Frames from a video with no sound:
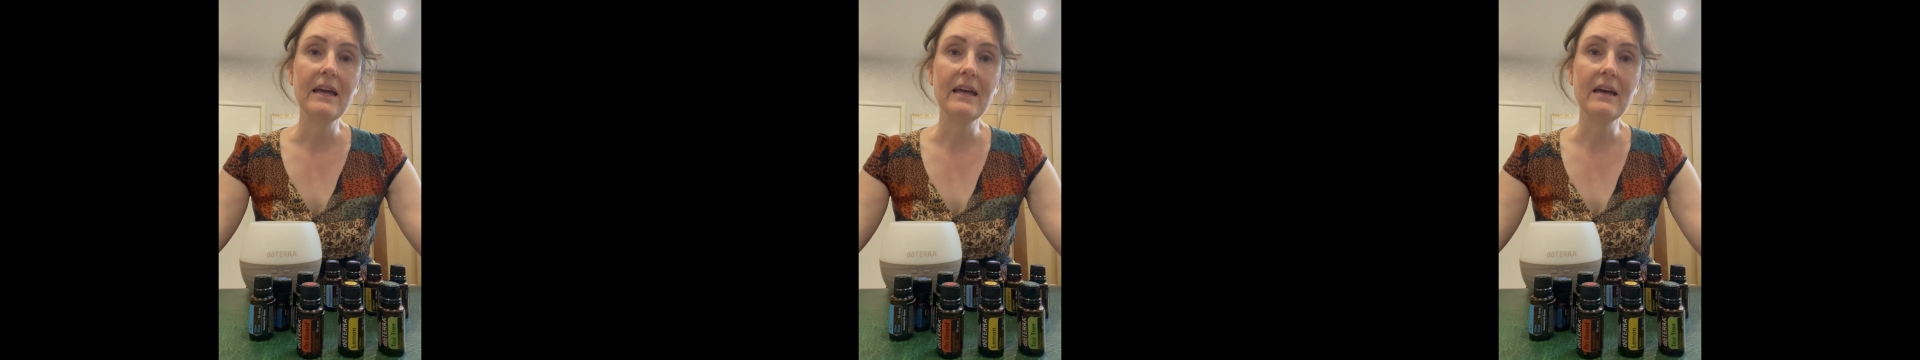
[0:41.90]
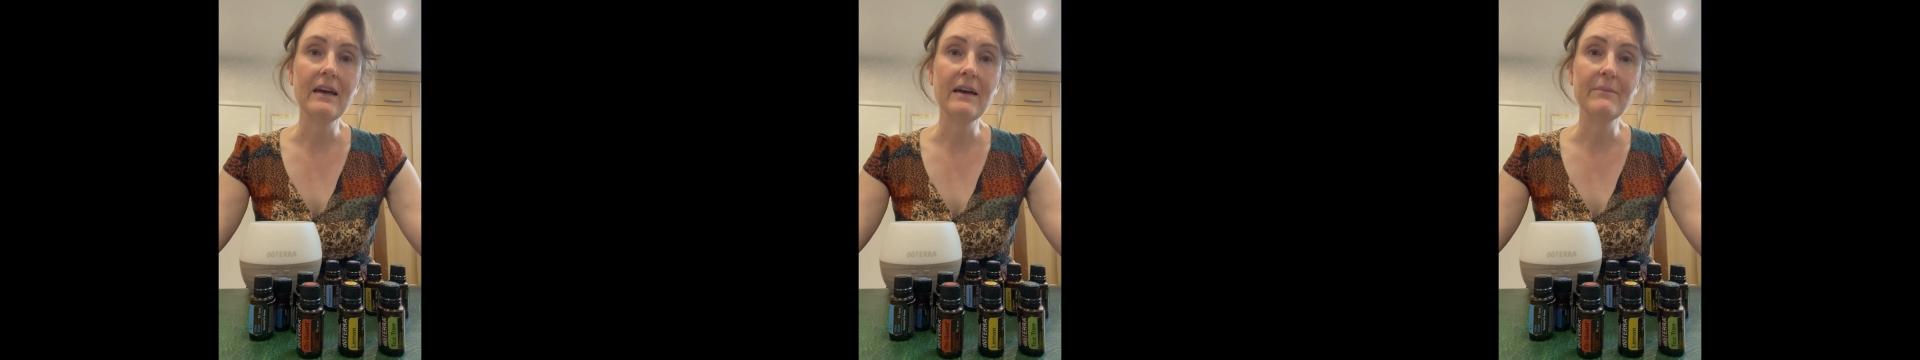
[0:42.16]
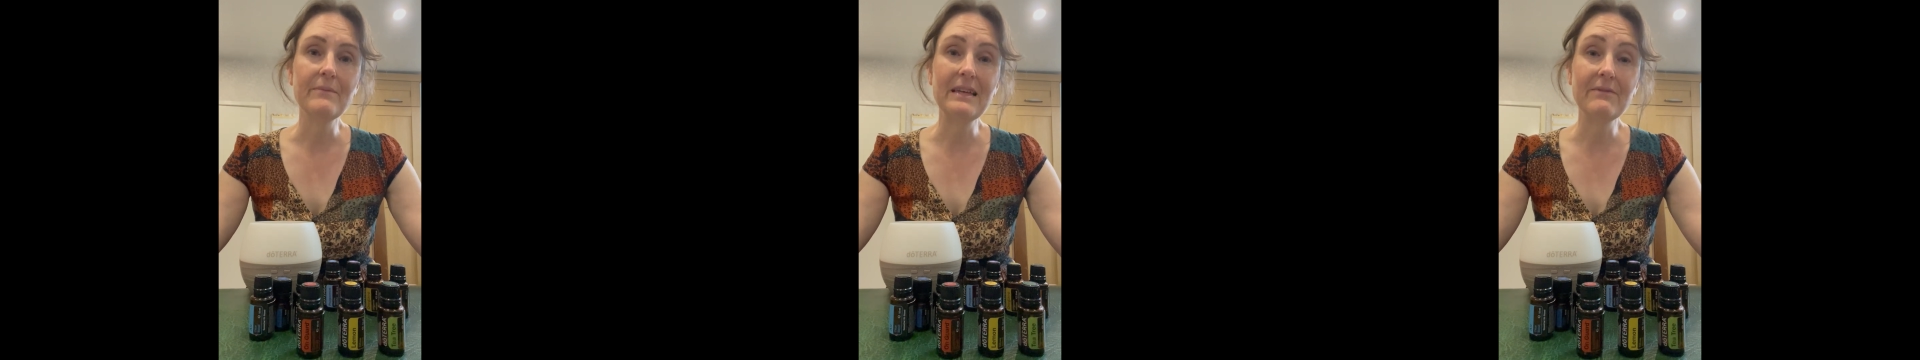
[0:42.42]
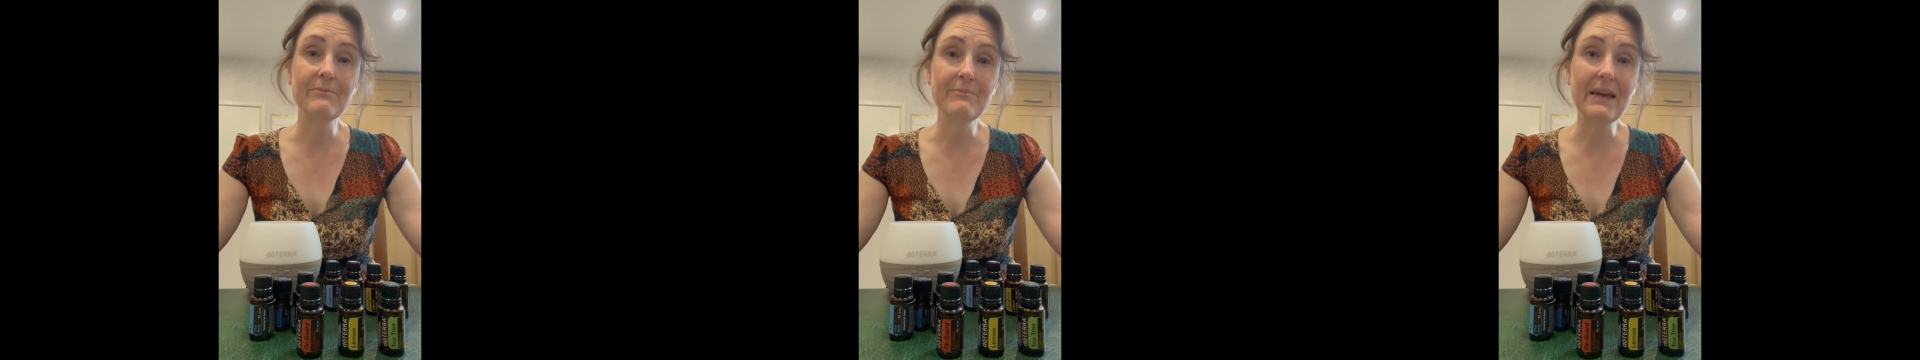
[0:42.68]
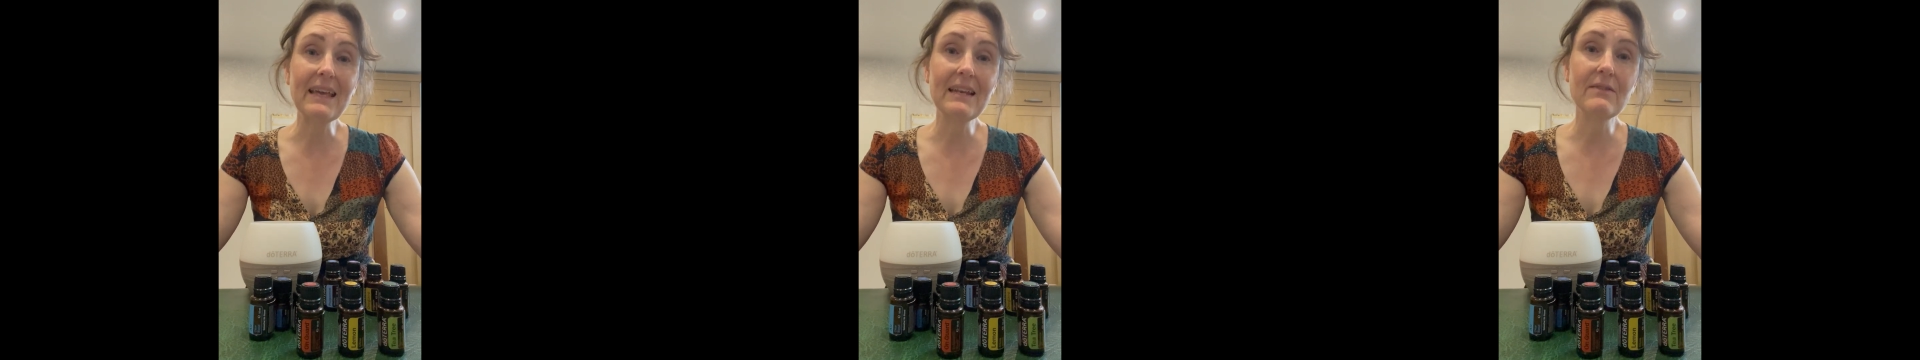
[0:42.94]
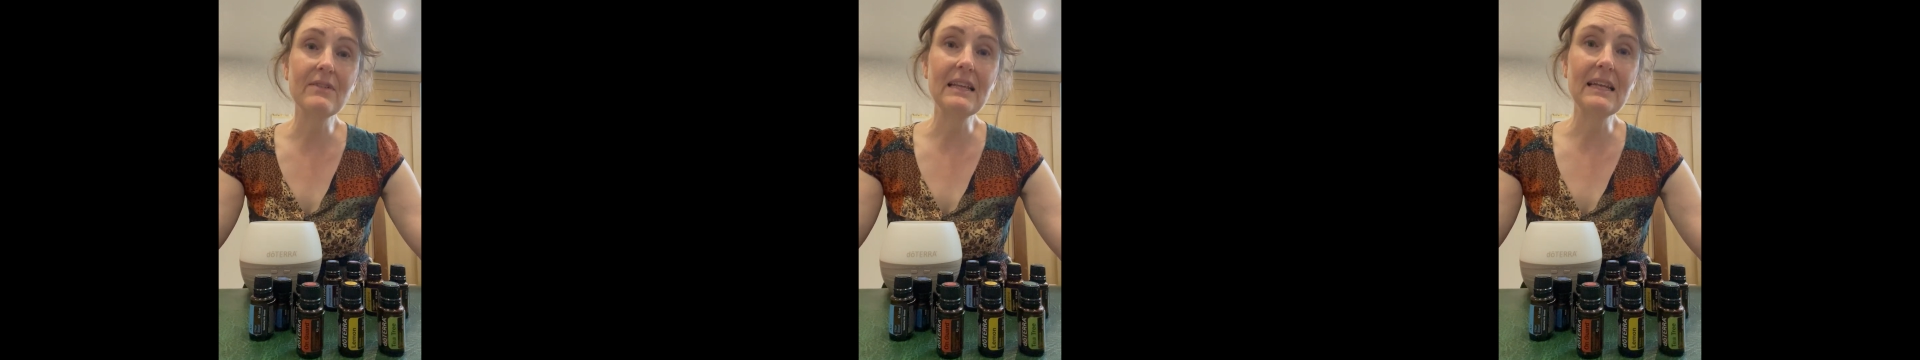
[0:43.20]
making
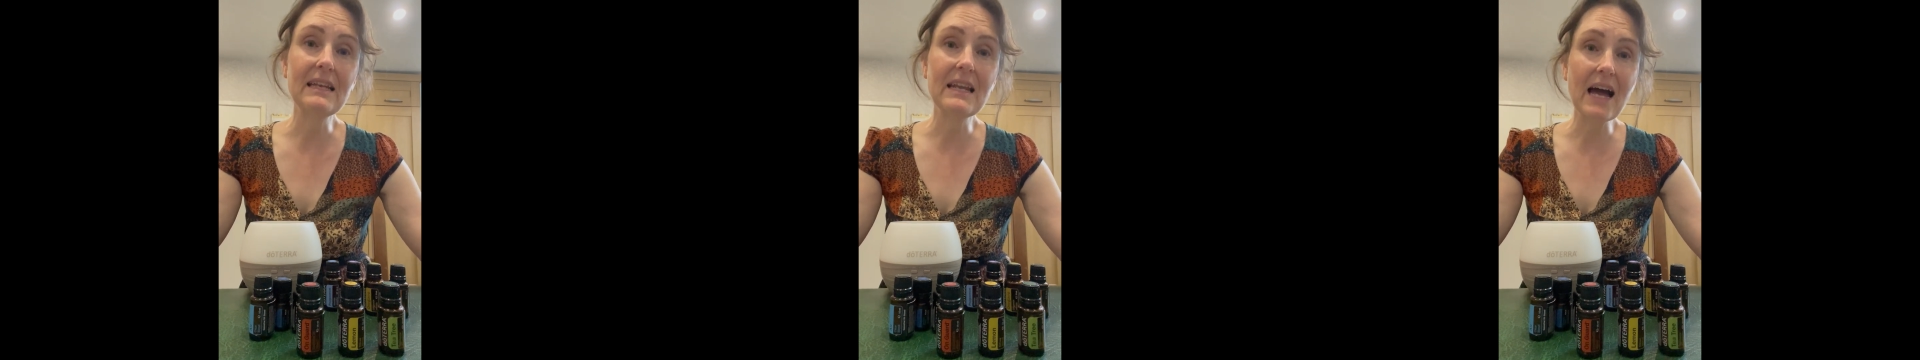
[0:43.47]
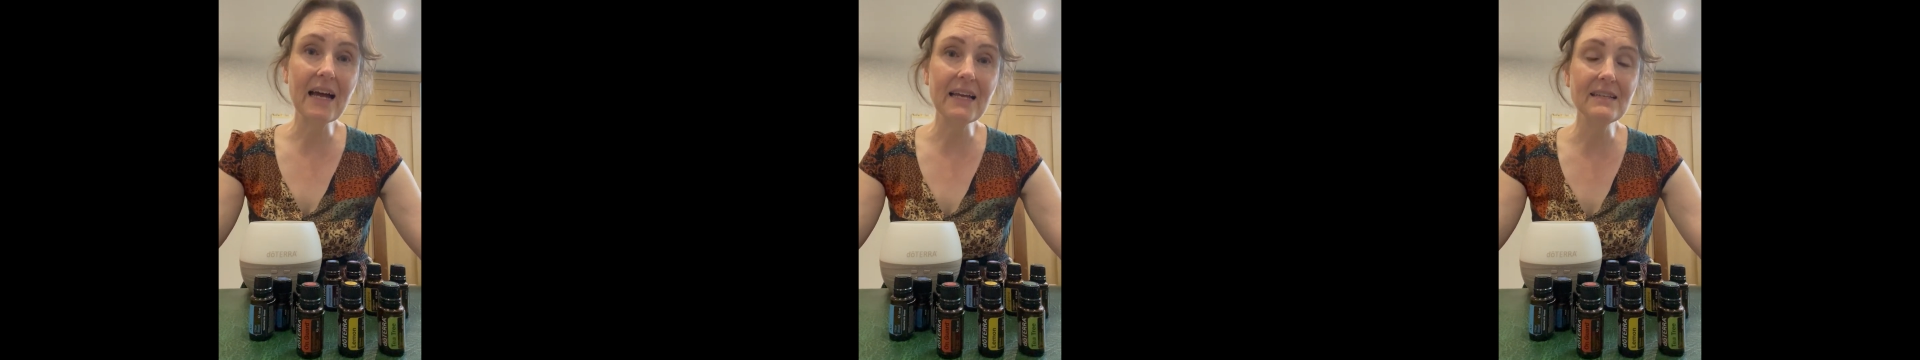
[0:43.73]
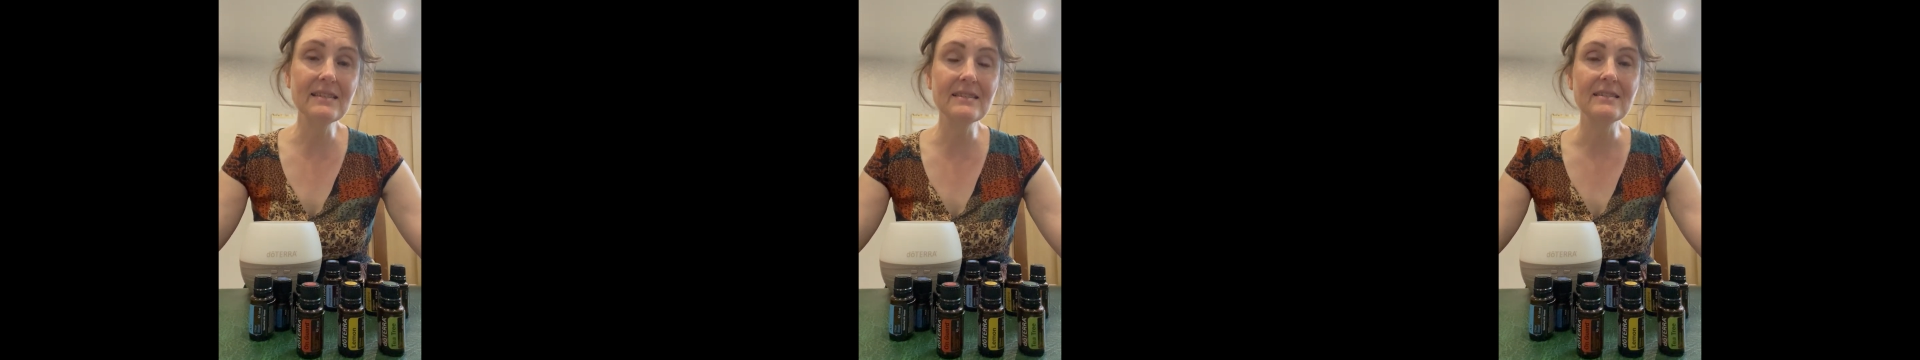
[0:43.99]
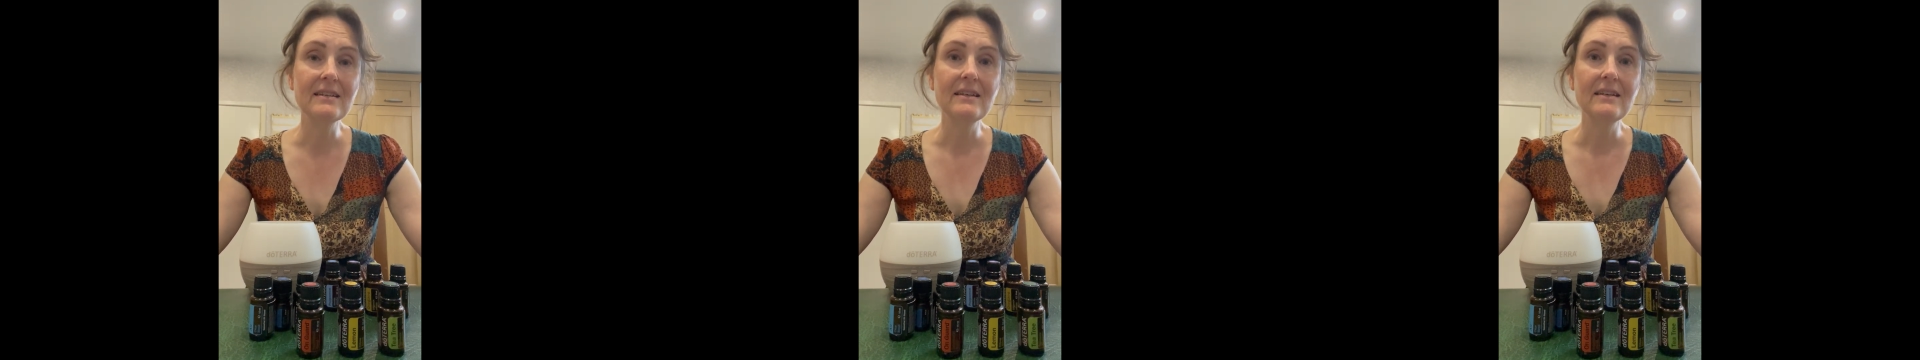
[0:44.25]
it really nice,